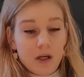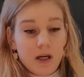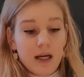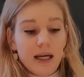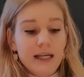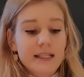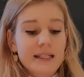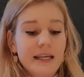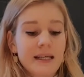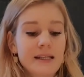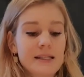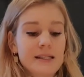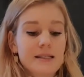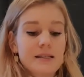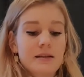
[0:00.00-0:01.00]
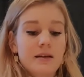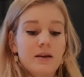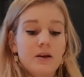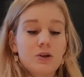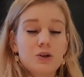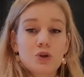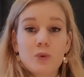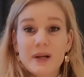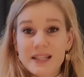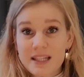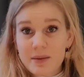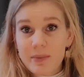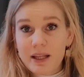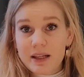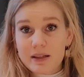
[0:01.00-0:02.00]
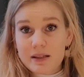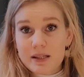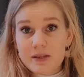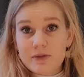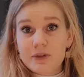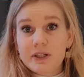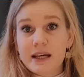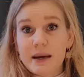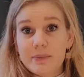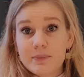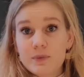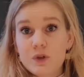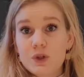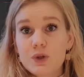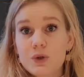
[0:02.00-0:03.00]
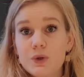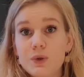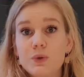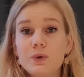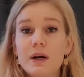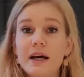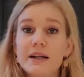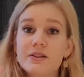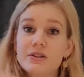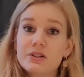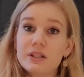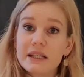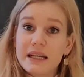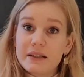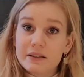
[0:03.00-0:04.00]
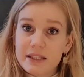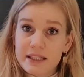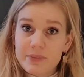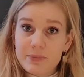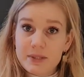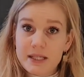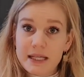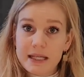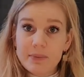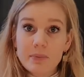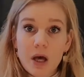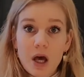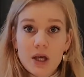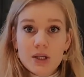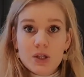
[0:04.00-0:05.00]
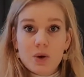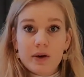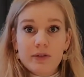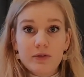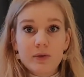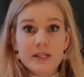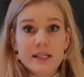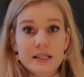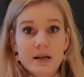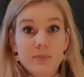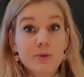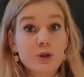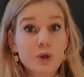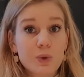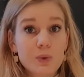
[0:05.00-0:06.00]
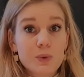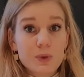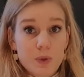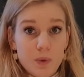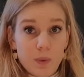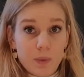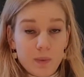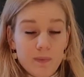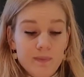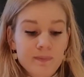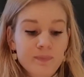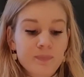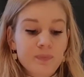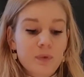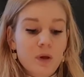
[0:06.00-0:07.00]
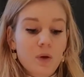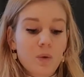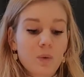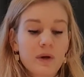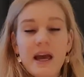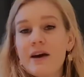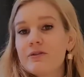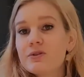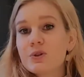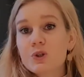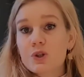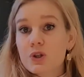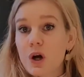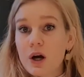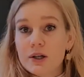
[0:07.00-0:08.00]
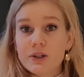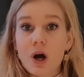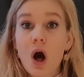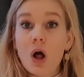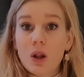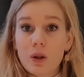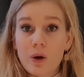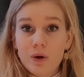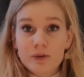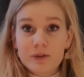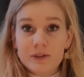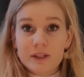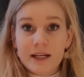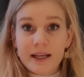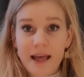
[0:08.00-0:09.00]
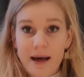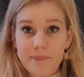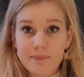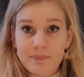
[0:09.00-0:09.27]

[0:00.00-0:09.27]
It takes 20 minutes for them to enter their deep sleep, so if we stop too soon, we have to start all over again.